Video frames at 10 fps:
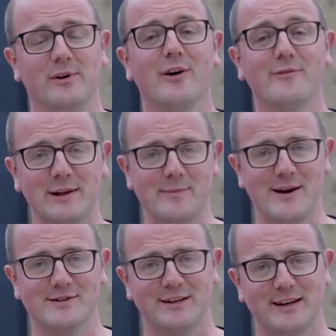lovely
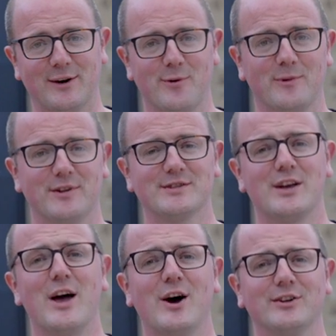beers to take home with us.
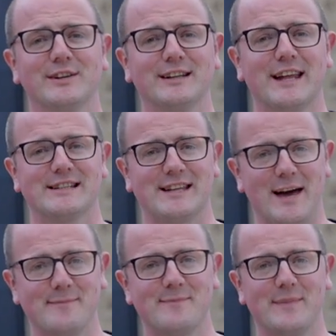Until next
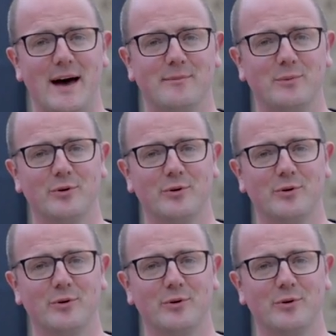time, happy